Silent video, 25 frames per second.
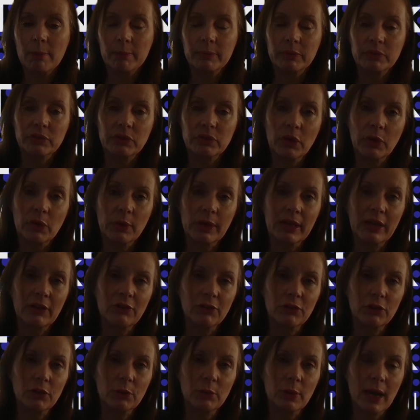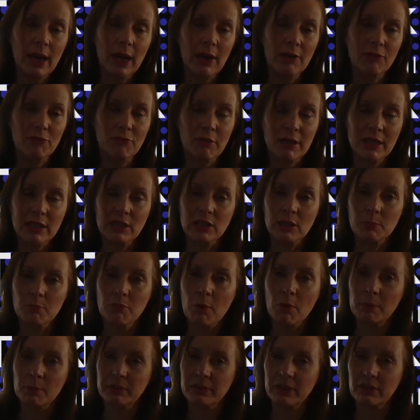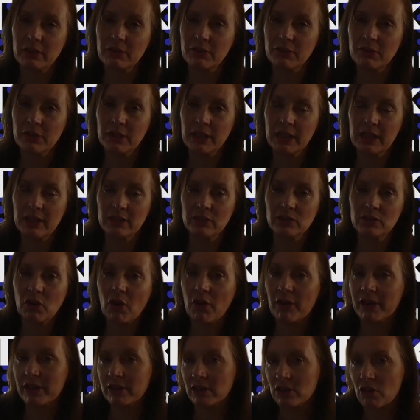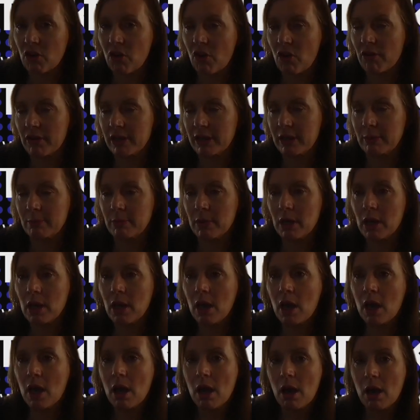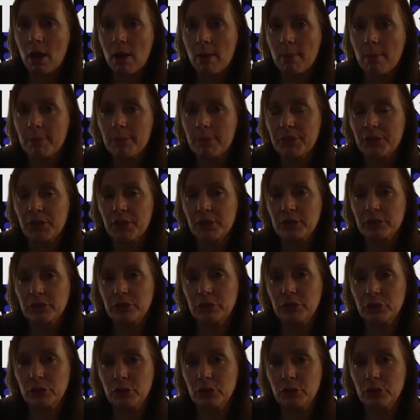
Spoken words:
So if you have rented the property for the entire time that